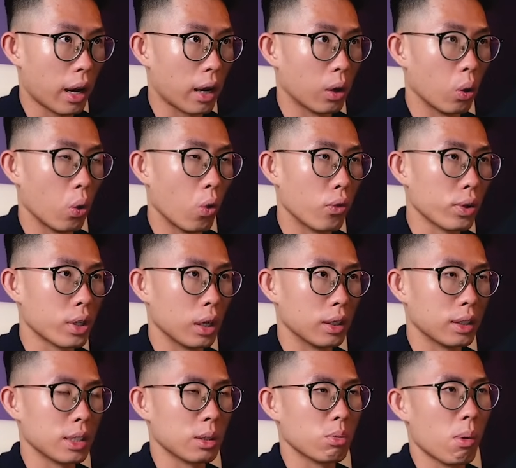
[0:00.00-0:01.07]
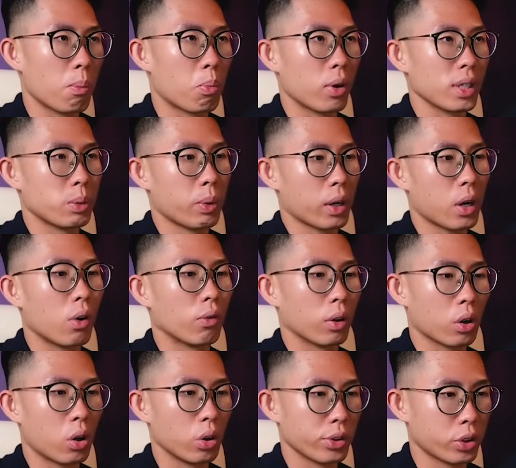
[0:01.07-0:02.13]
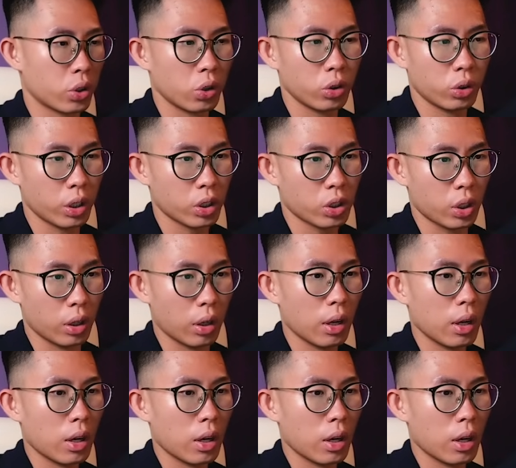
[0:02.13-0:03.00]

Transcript: and over here, this is when price break off the consolidation.